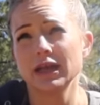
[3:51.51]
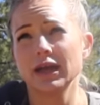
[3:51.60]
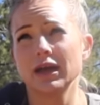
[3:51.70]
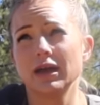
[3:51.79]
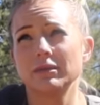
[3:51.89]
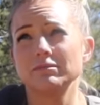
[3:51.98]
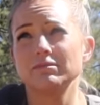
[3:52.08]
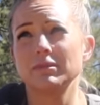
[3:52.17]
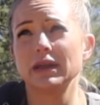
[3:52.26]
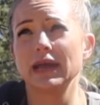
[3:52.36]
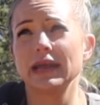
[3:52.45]
Um,
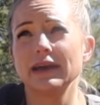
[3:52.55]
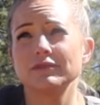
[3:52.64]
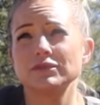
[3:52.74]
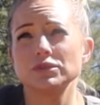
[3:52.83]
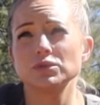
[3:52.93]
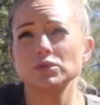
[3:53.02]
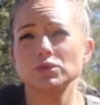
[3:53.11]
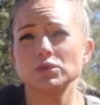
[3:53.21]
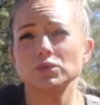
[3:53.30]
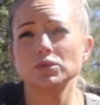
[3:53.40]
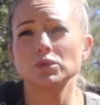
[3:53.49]
but I have
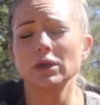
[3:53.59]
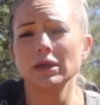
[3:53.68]
to